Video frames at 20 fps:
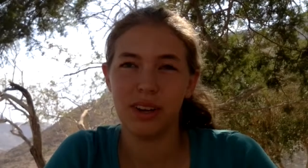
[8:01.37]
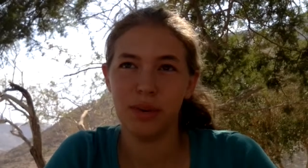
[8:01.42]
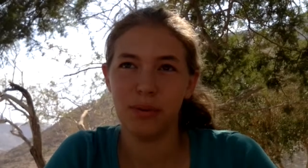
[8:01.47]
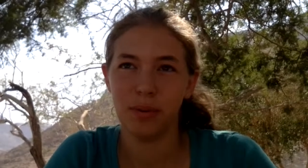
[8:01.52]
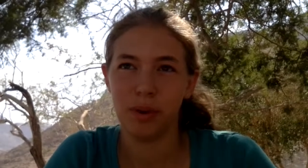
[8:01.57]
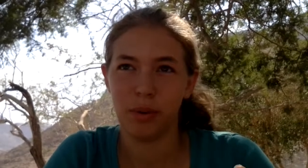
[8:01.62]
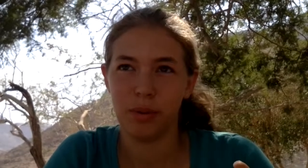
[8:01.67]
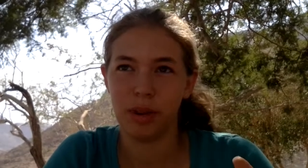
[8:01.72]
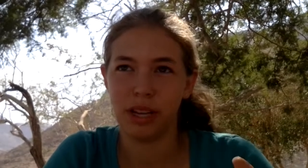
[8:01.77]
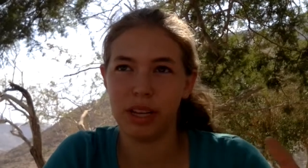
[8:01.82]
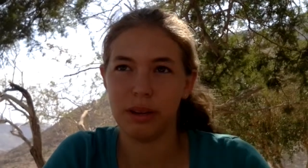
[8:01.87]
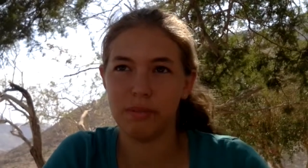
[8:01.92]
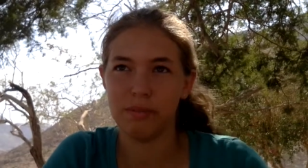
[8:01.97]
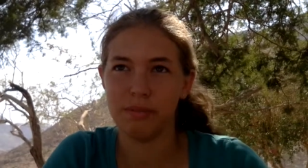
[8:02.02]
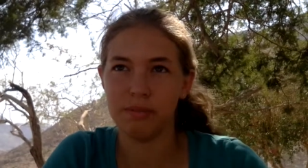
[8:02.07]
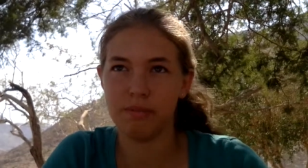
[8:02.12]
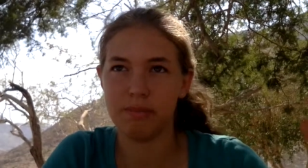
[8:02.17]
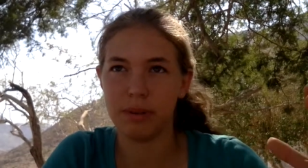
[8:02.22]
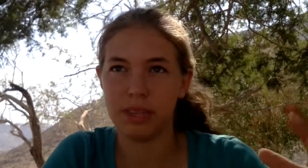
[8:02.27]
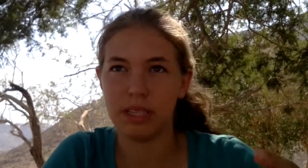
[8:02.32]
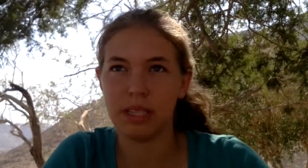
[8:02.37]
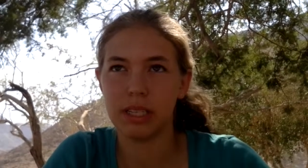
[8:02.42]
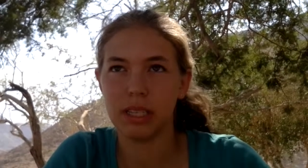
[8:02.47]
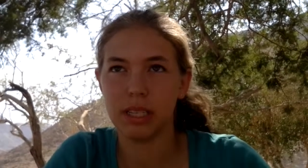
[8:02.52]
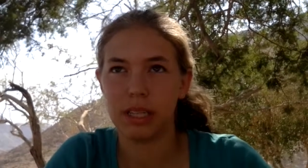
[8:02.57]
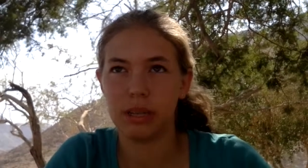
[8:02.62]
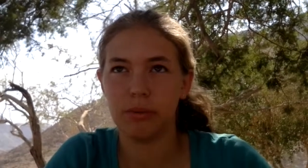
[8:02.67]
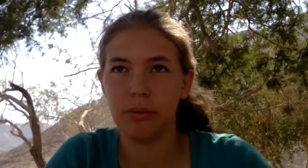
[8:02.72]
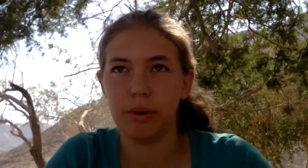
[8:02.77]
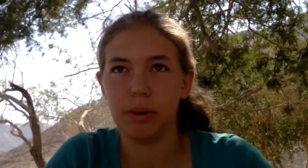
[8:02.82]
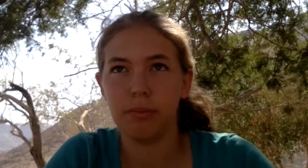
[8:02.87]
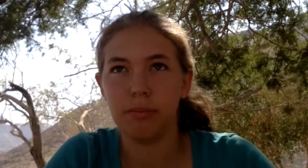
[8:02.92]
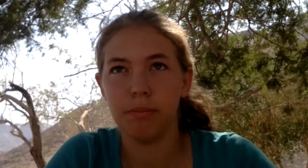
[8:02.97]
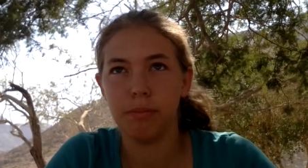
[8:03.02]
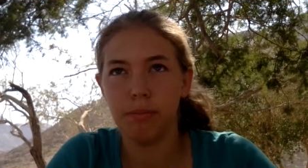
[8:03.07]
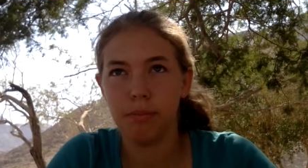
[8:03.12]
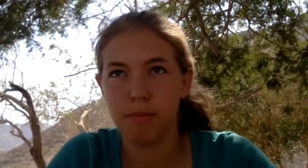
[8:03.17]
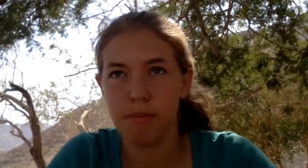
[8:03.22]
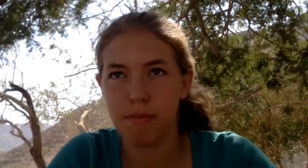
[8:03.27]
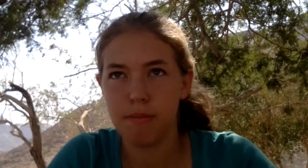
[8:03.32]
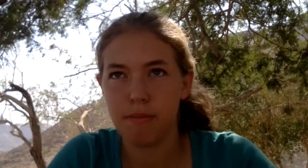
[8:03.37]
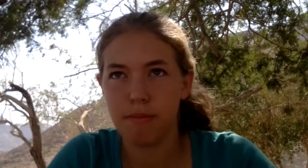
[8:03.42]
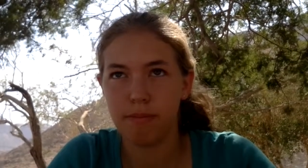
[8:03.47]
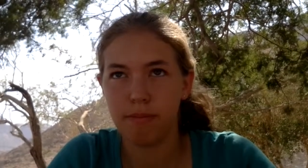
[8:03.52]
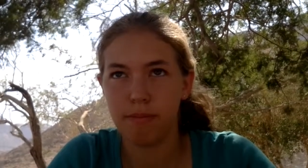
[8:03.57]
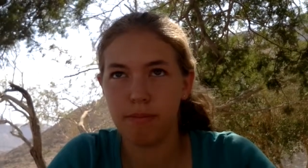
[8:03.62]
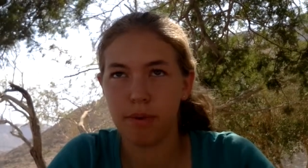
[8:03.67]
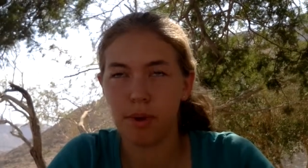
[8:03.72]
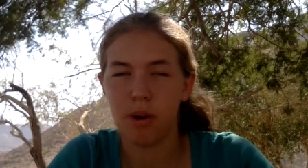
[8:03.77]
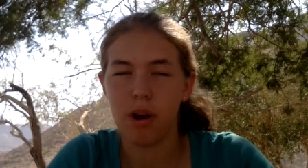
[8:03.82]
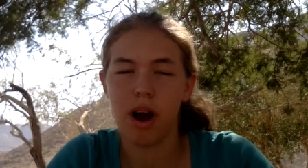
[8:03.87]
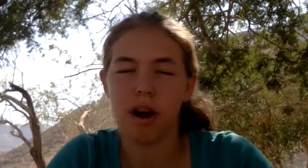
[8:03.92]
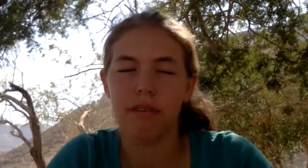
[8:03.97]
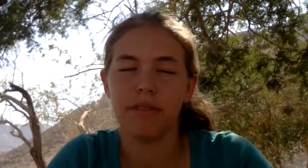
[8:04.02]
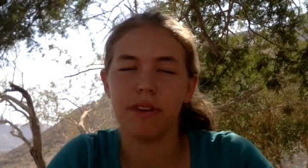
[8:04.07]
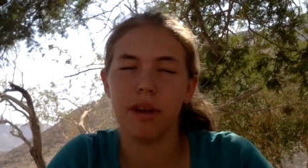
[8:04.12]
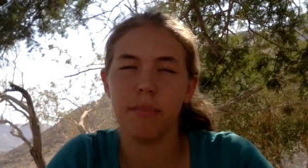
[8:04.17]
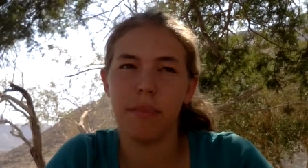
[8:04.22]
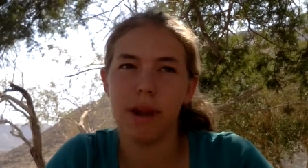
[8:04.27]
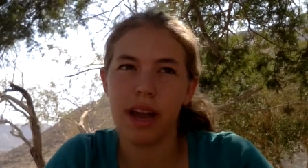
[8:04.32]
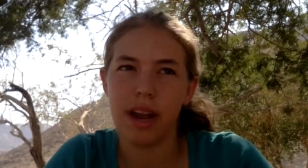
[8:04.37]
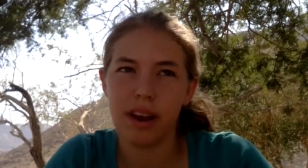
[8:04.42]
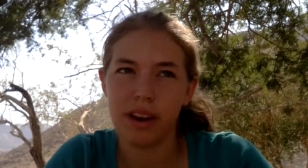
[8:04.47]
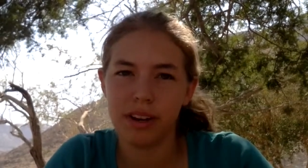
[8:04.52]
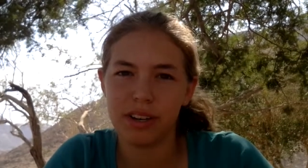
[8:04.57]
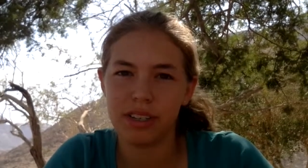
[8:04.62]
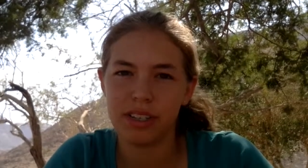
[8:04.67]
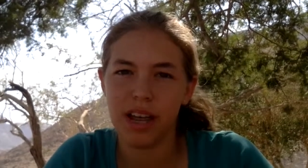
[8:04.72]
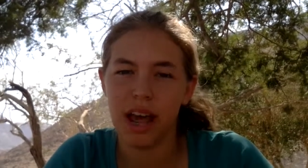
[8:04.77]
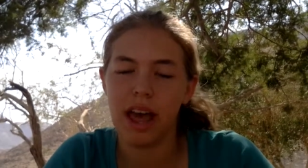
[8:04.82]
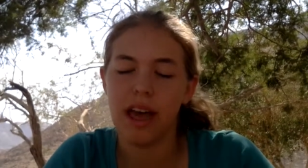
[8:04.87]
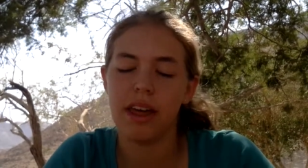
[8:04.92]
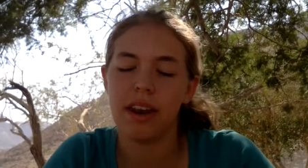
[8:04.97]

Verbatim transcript: where we basically, we broke off into pairs, and